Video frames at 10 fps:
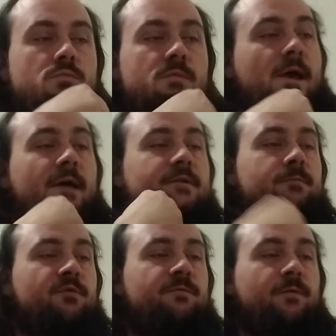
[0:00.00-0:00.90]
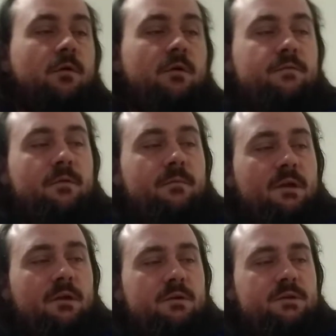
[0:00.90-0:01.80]
Having moved forward from the
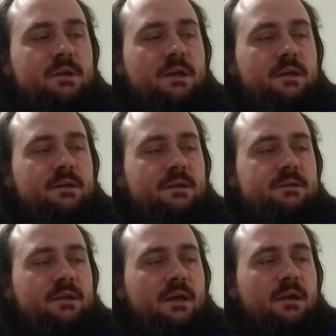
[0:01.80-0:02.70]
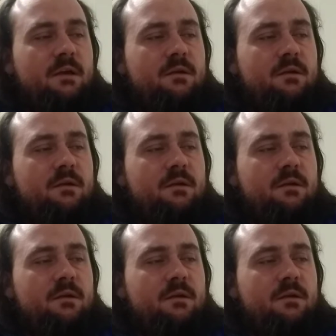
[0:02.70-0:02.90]
energy and ideas that